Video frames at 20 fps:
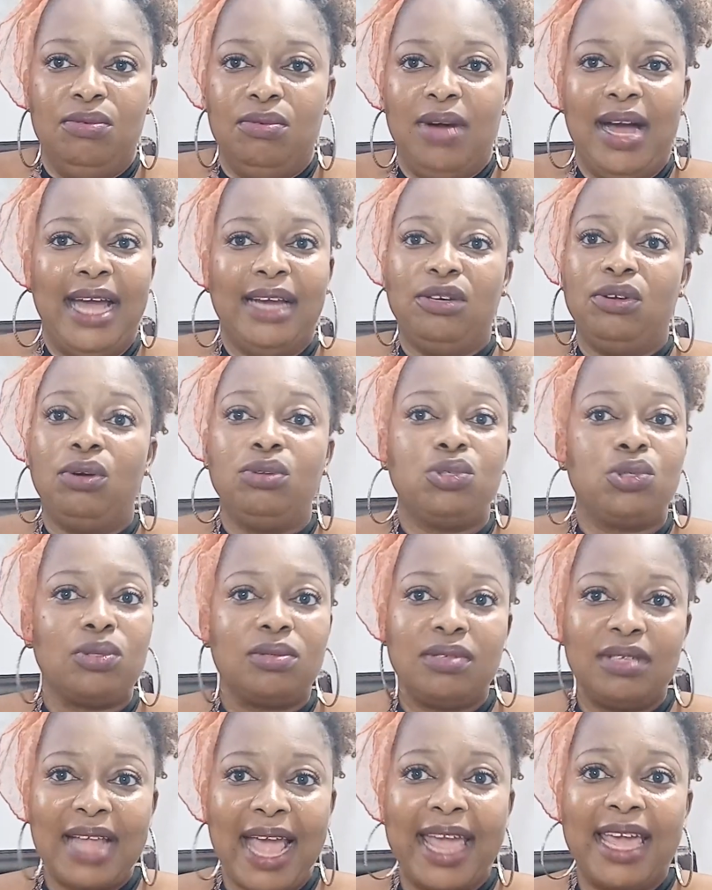I
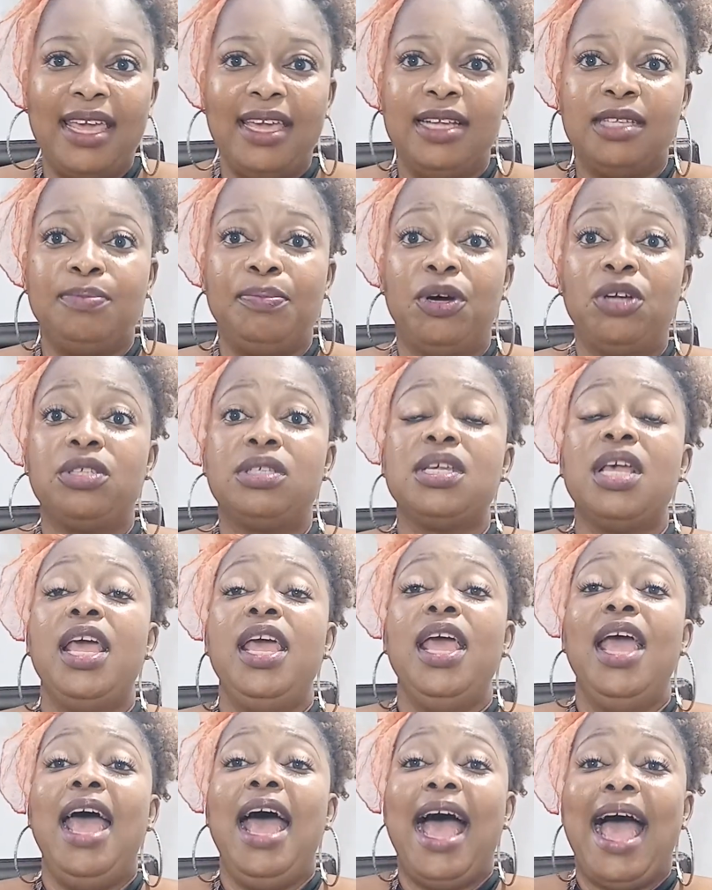don't like it, but
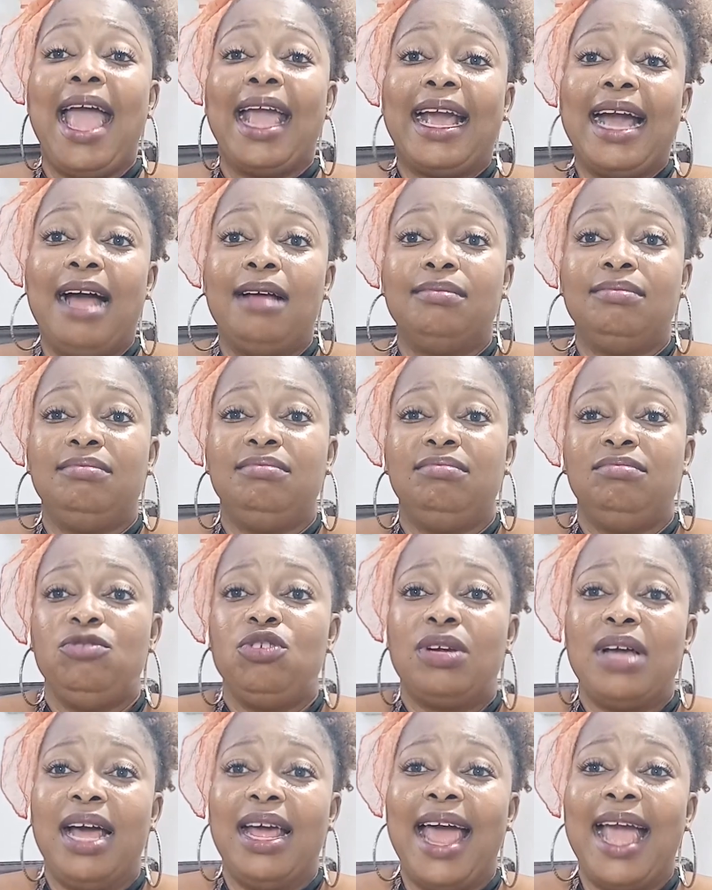
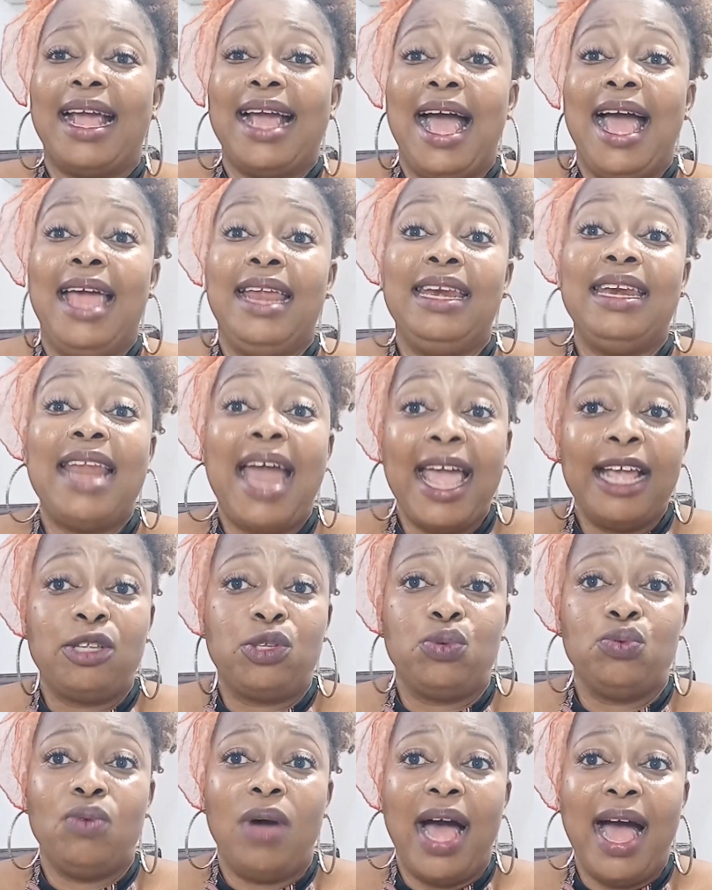I like
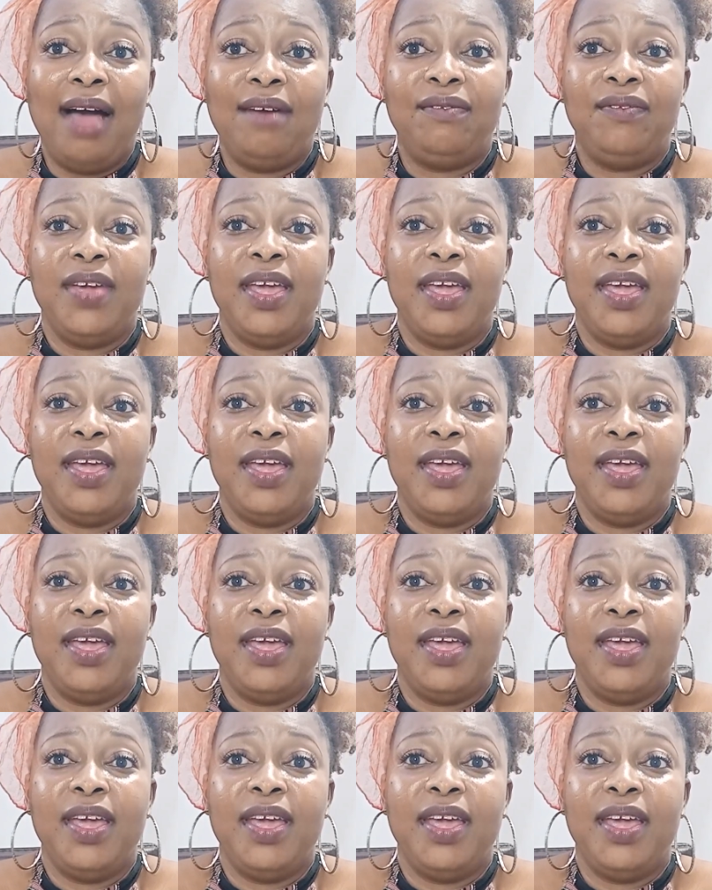to have